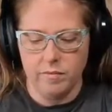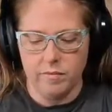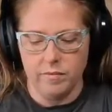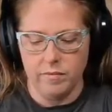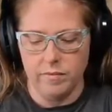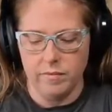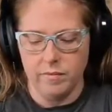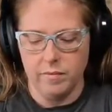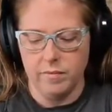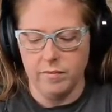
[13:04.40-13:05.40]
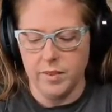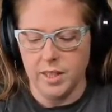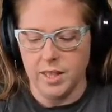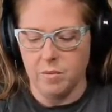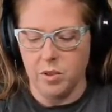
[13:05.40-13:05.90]

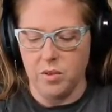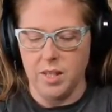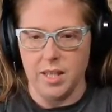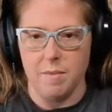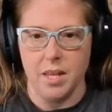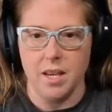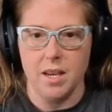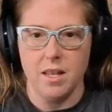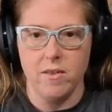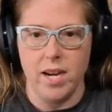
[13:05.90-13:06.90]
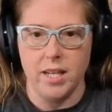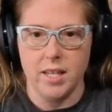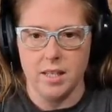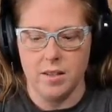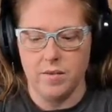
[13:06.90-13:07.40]
And then we'll do the same thing on the
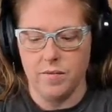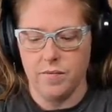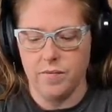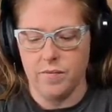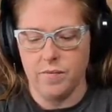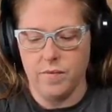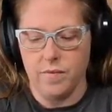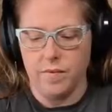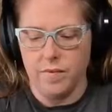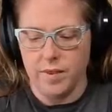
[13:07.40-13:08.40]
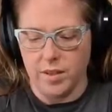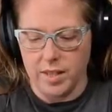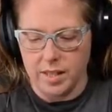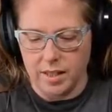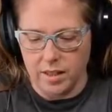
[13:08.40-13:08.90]
right. Now
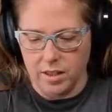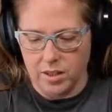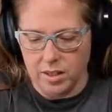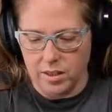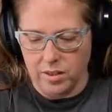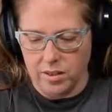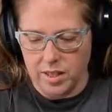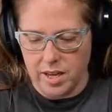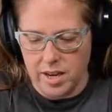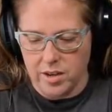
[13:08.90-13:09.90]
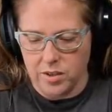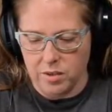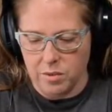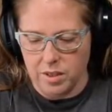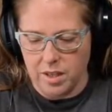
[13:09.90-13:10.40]
this slit looks a little skinnier,
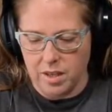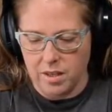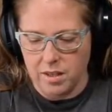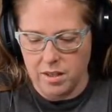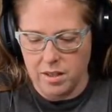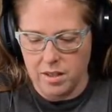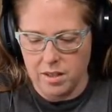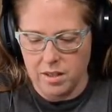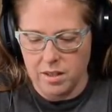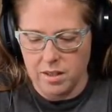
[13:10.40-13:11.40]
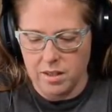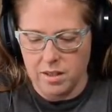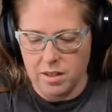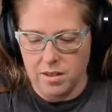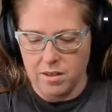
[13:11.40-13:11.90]
so we'll see.
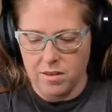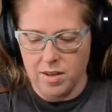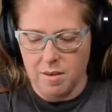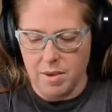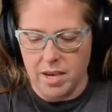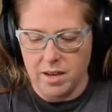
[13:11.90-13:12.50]
Oh, not bad.